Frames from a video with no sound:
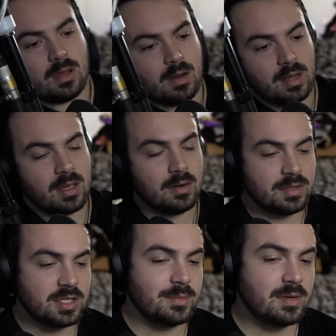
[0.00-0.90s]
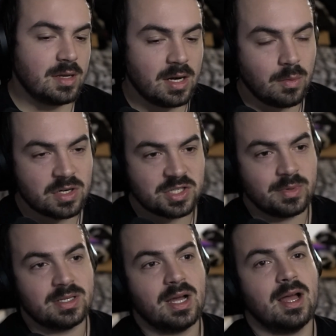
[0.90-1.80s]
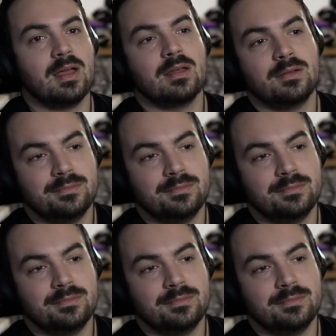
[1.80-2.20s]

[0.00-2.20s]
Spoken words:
All right, Kirishima, you gotta watch someone die.